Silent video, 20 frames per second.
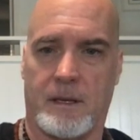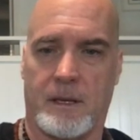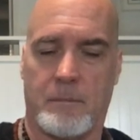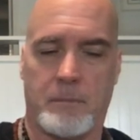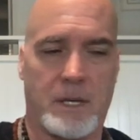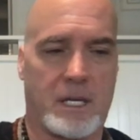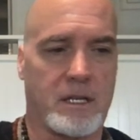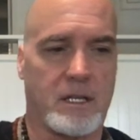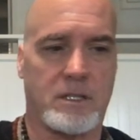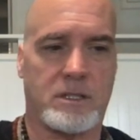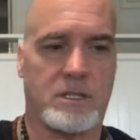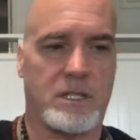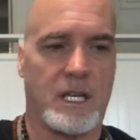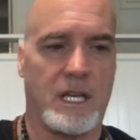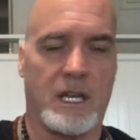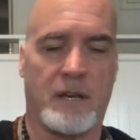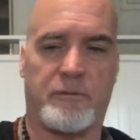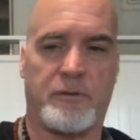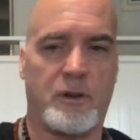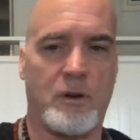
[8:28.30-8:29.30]
Because
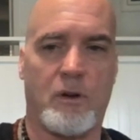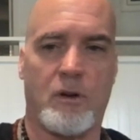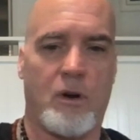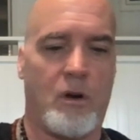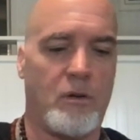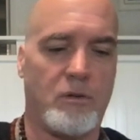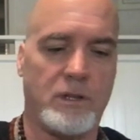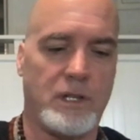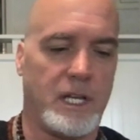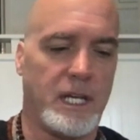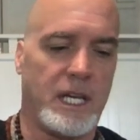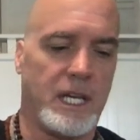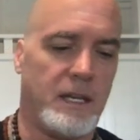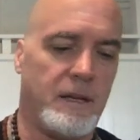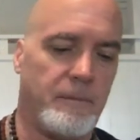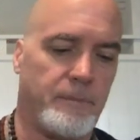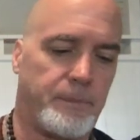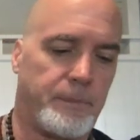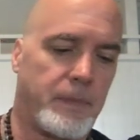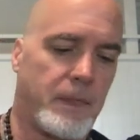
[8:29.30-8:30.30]
if you're
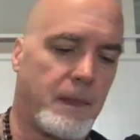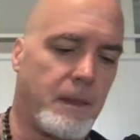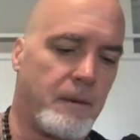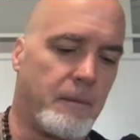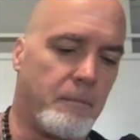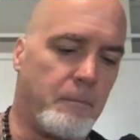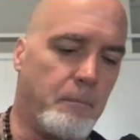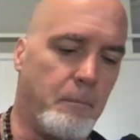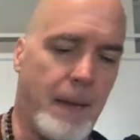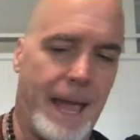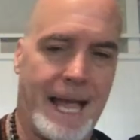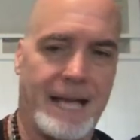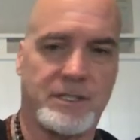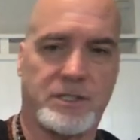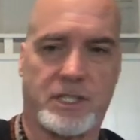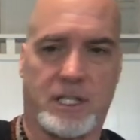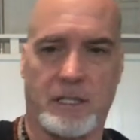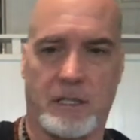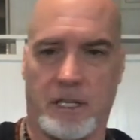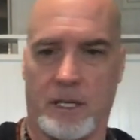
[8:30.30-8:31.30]
only
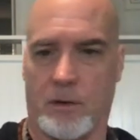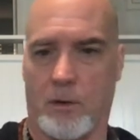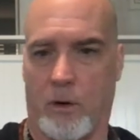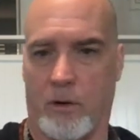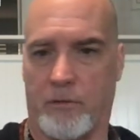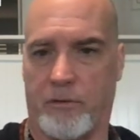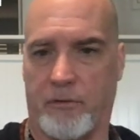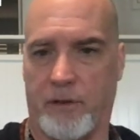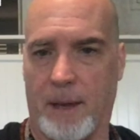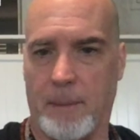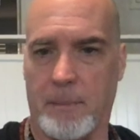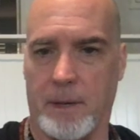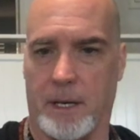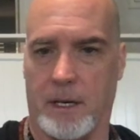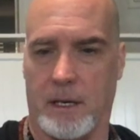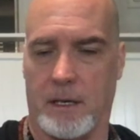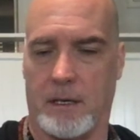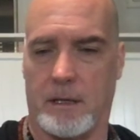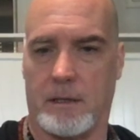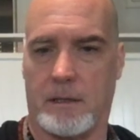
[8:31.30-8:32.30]
masculine or
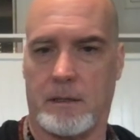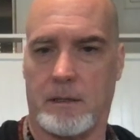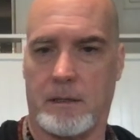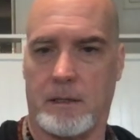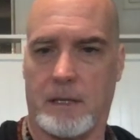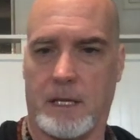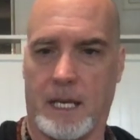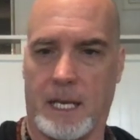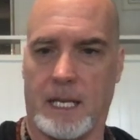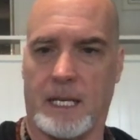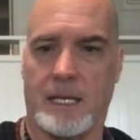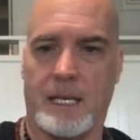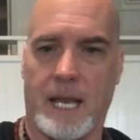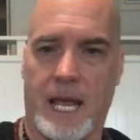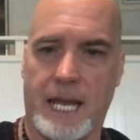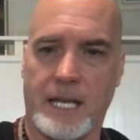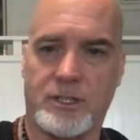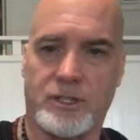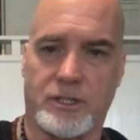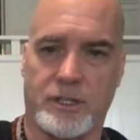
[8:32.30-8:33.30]
feminine in
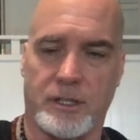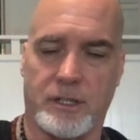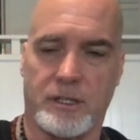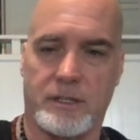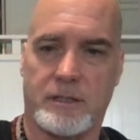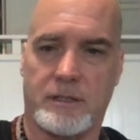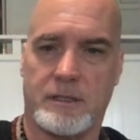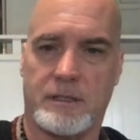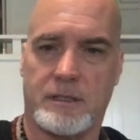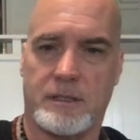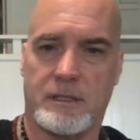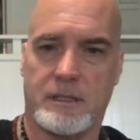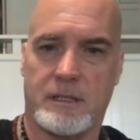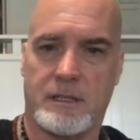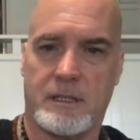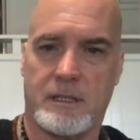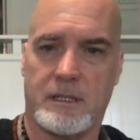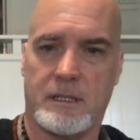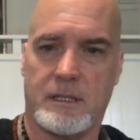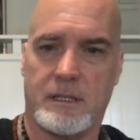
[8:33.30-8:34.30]
nature,
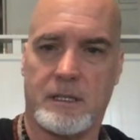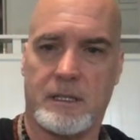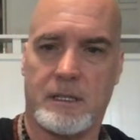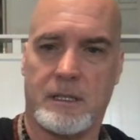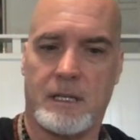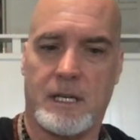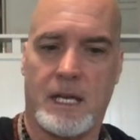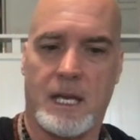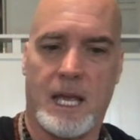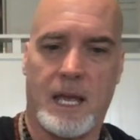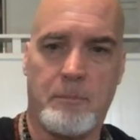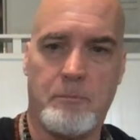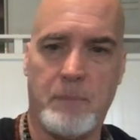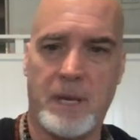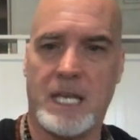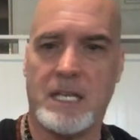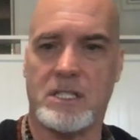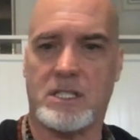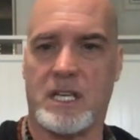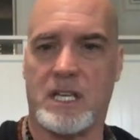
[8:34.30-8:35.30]
it
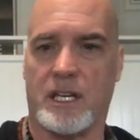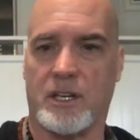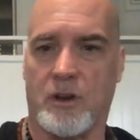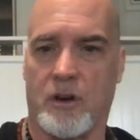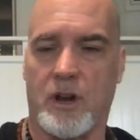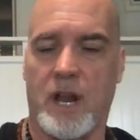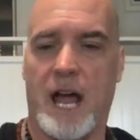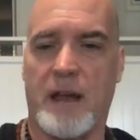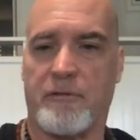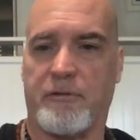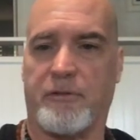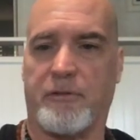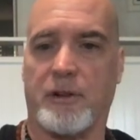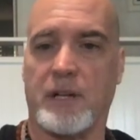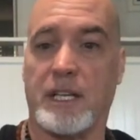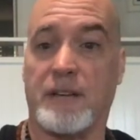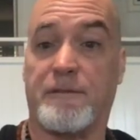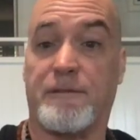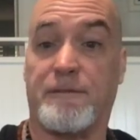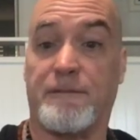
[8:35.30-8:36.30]
means that you're not
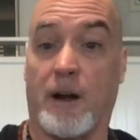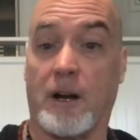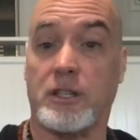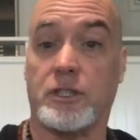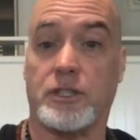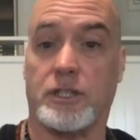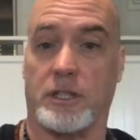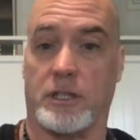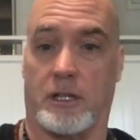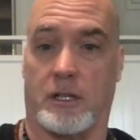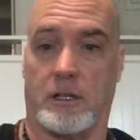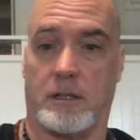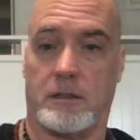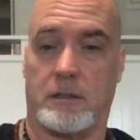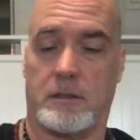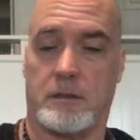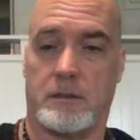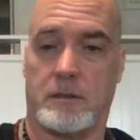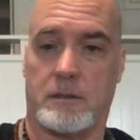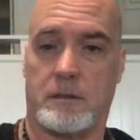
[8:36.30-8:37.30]
fully functional.
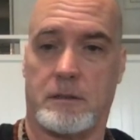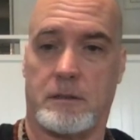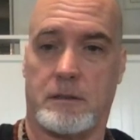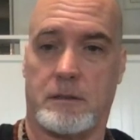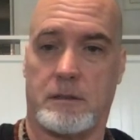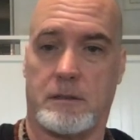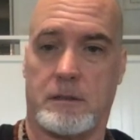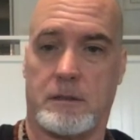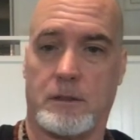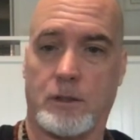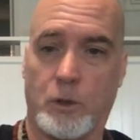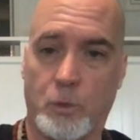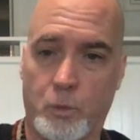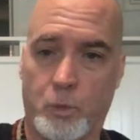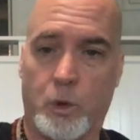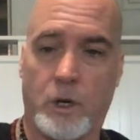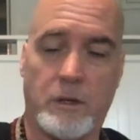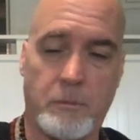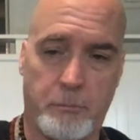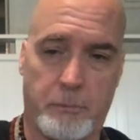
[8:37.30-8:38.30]
You
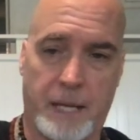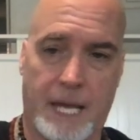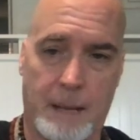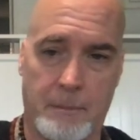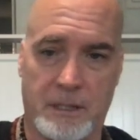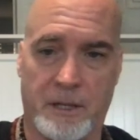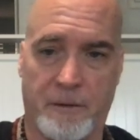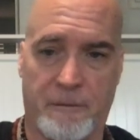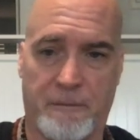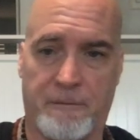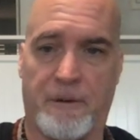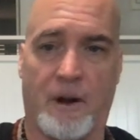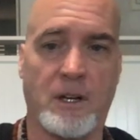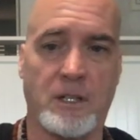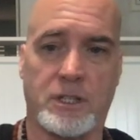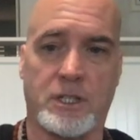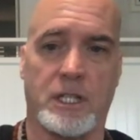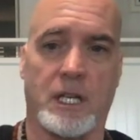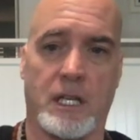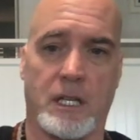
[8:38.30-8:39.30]
wouldn't be able to
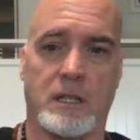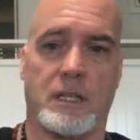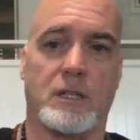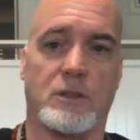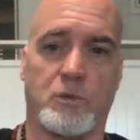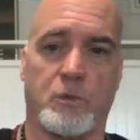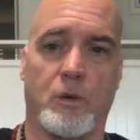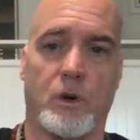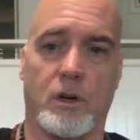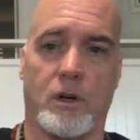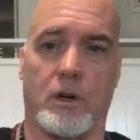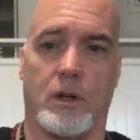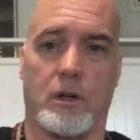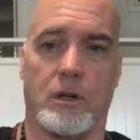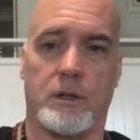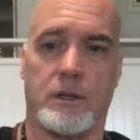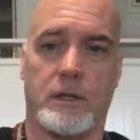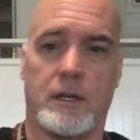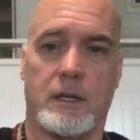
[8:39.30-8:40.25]
function in this world.